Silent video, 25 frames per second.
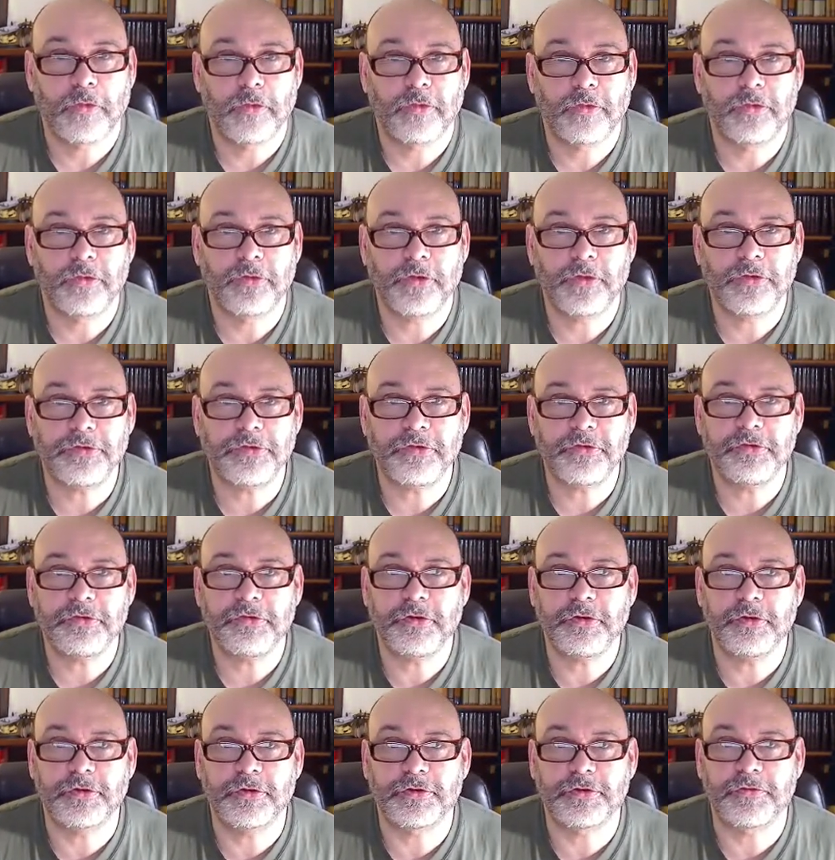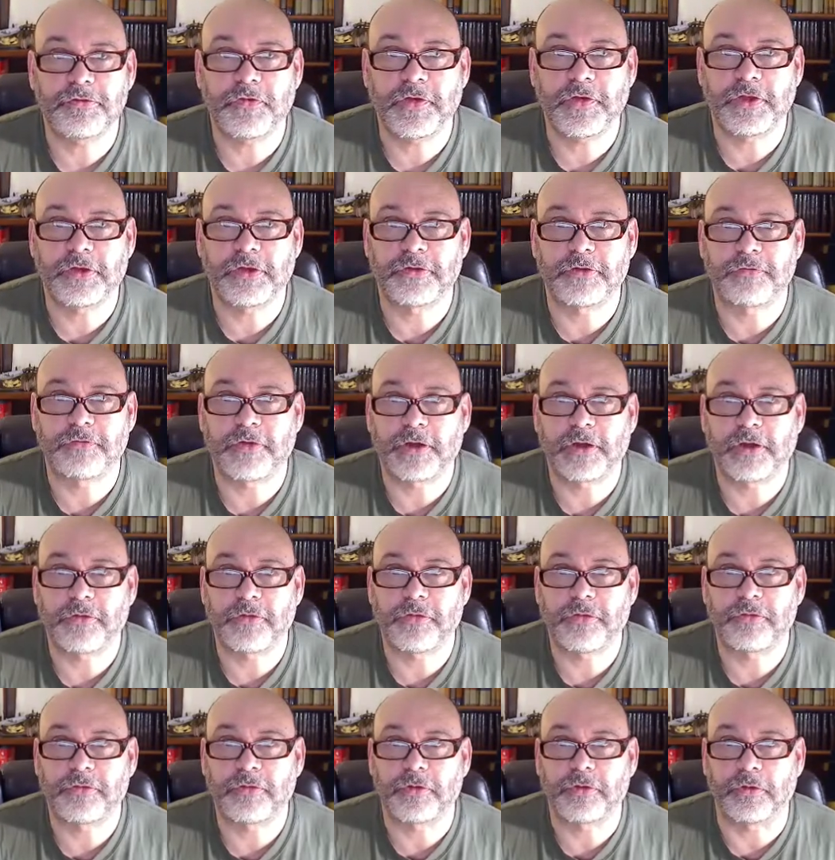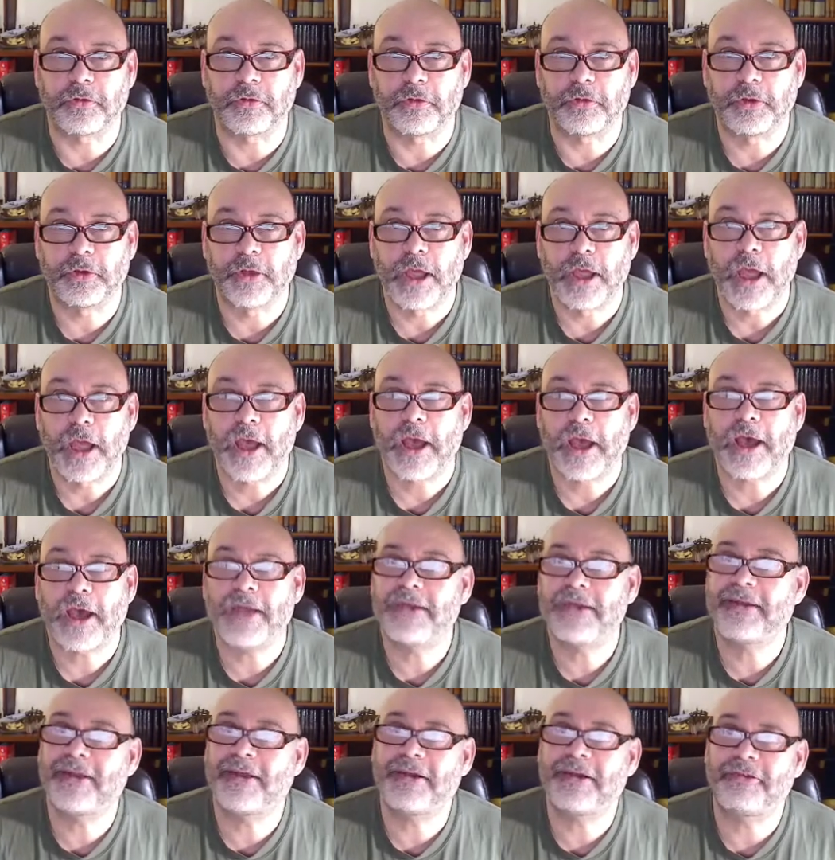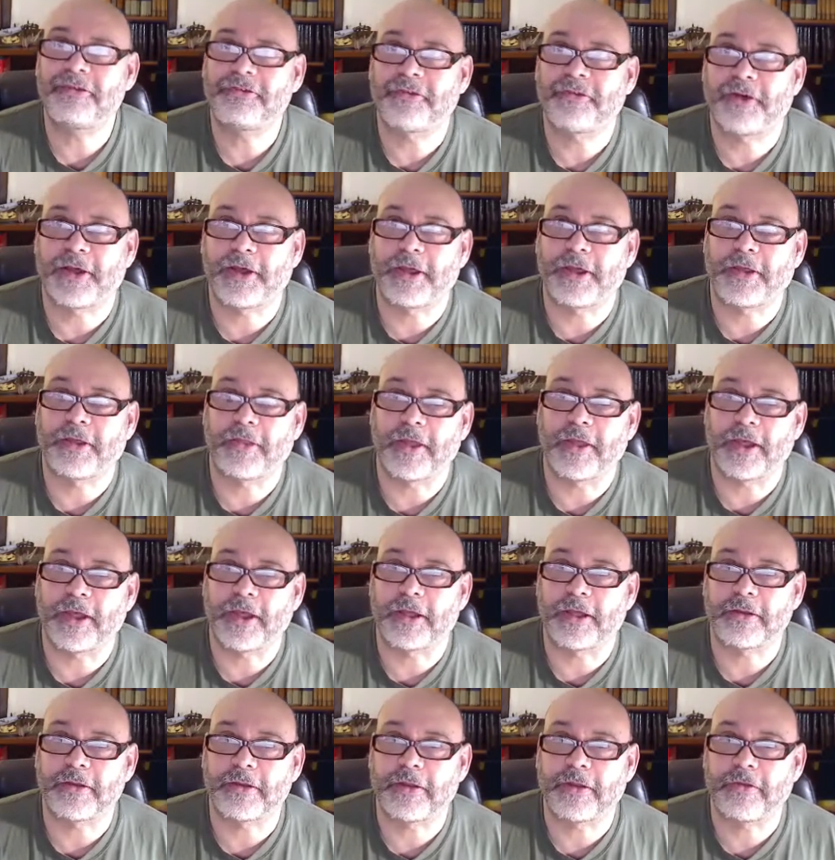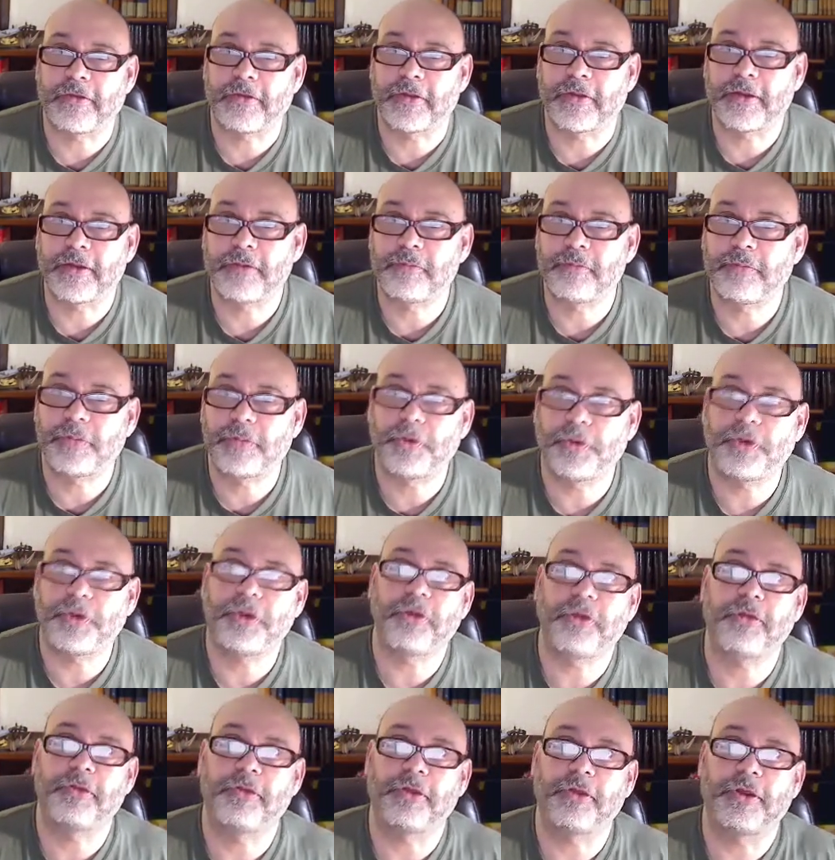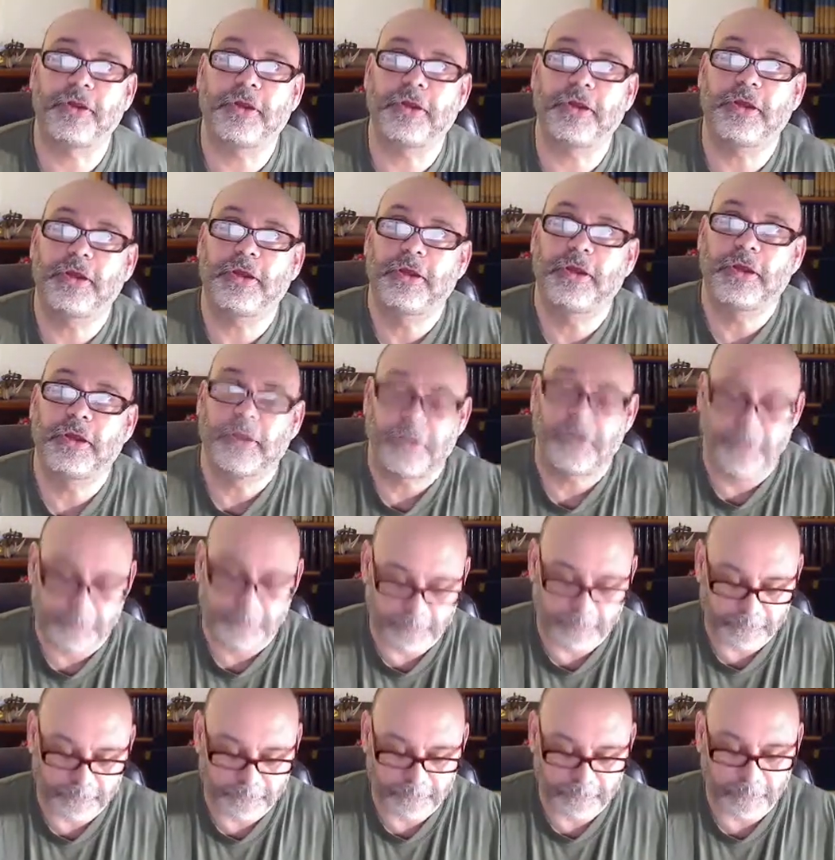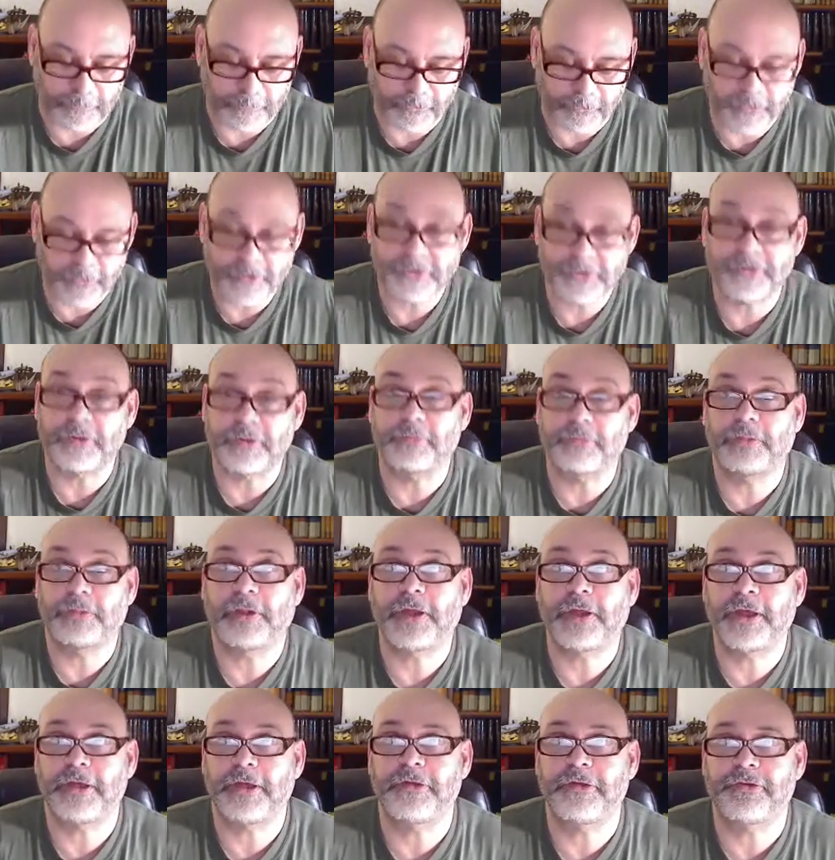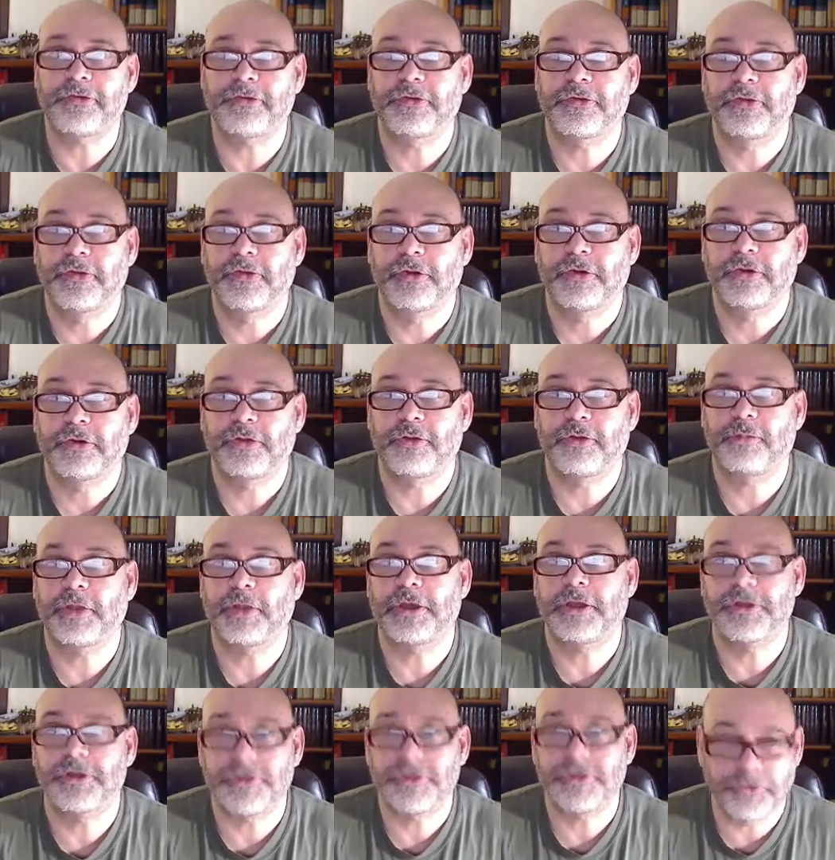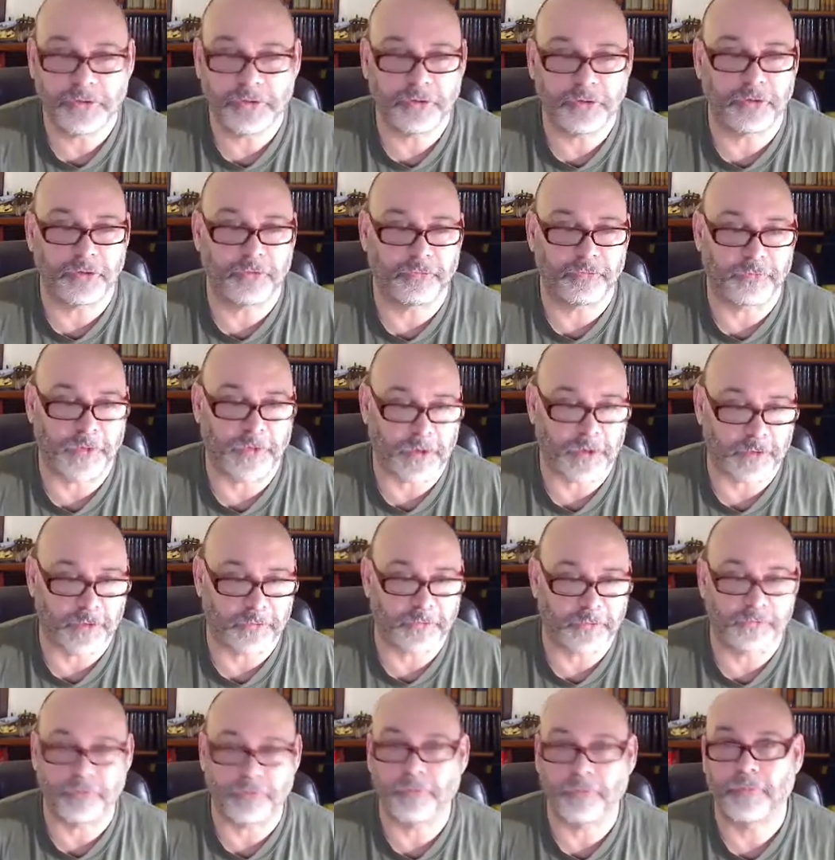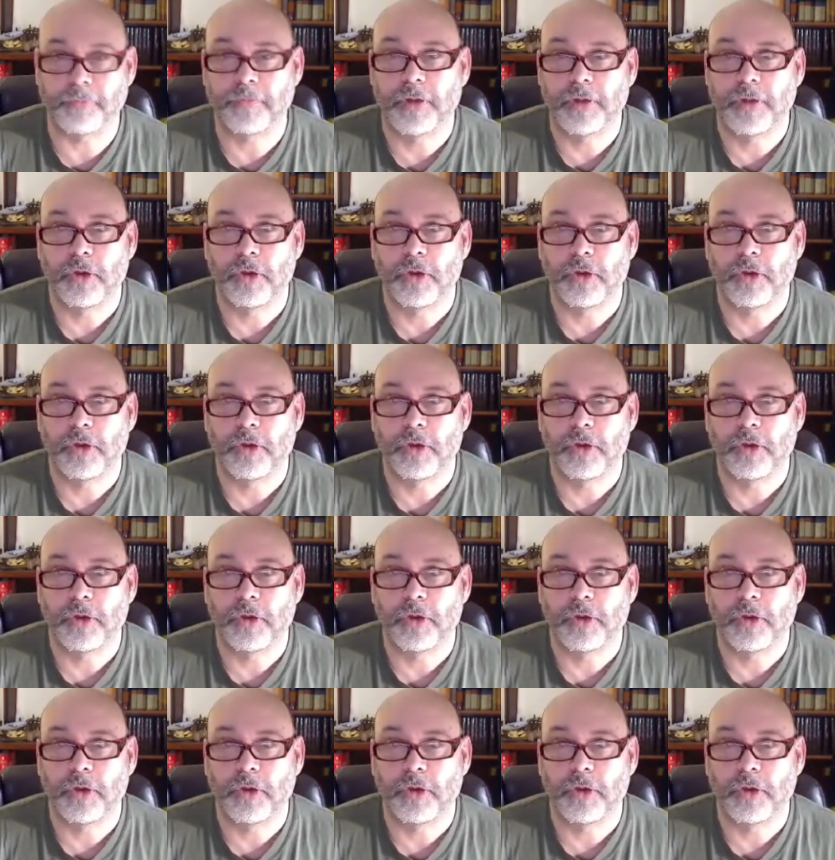This is huge, fail to follow through. Identifying that and then putting the things in place to make sure you follow through.